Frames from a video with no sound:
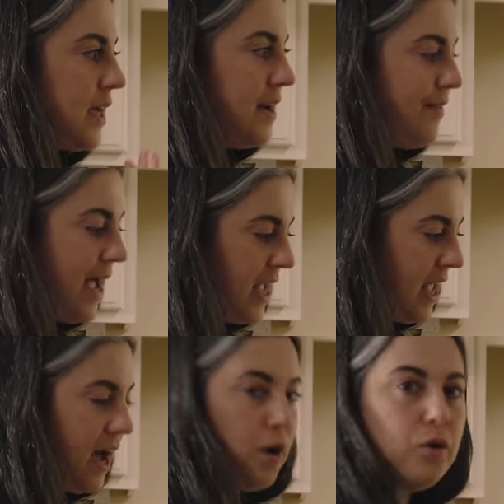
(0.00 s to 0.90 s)
kind of
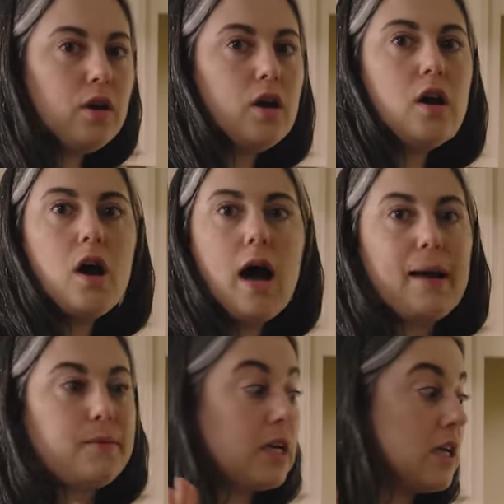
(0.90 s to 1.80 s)
hanging out,
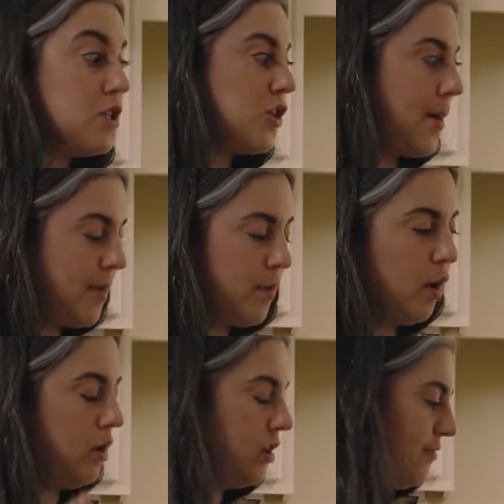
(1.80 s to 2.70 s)
I'm gonna chop up
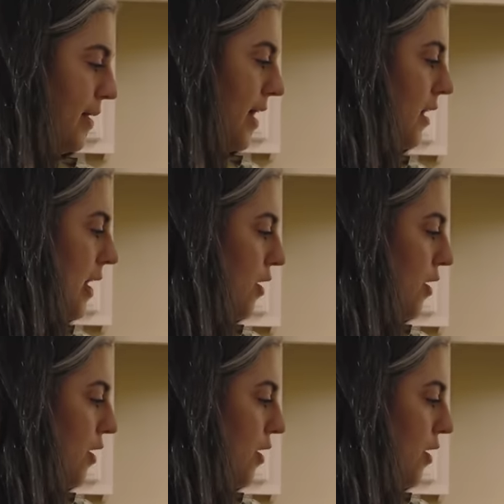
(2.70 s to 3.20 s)
all of my